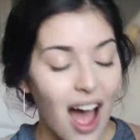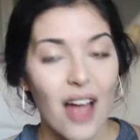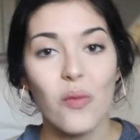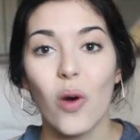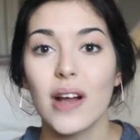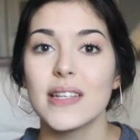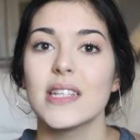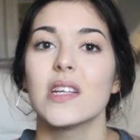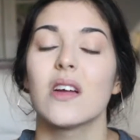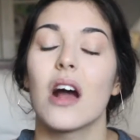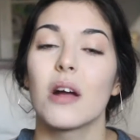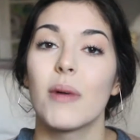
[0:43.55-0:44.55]
I wanted to
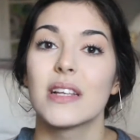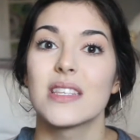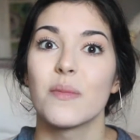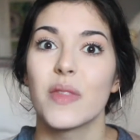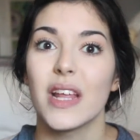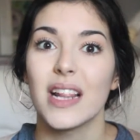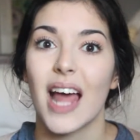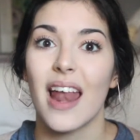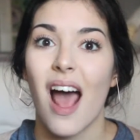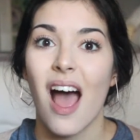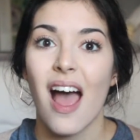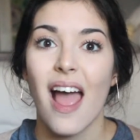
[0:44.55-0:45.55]
talk about something
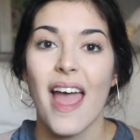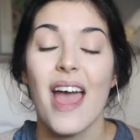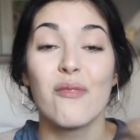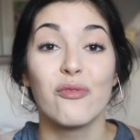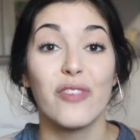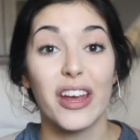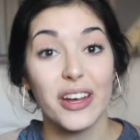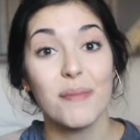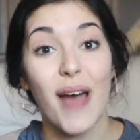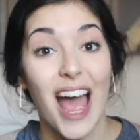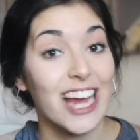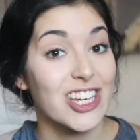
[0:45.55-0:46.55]
that I am very
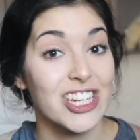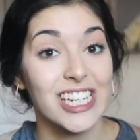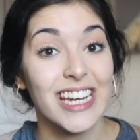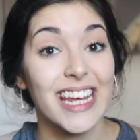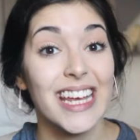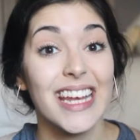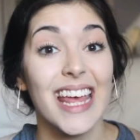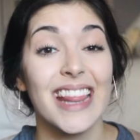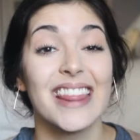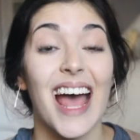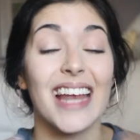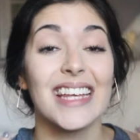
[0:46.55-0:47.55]
passionate in,
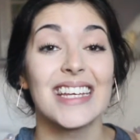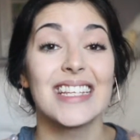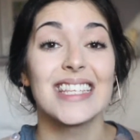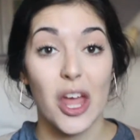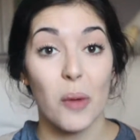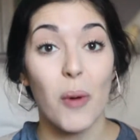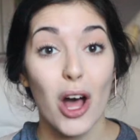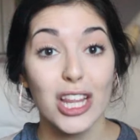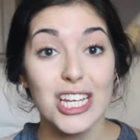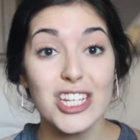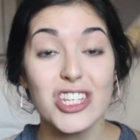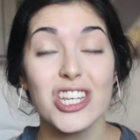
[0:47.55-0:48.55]
and that is nail
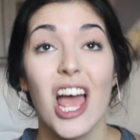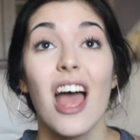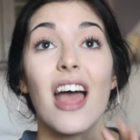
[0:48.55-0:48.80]
polish.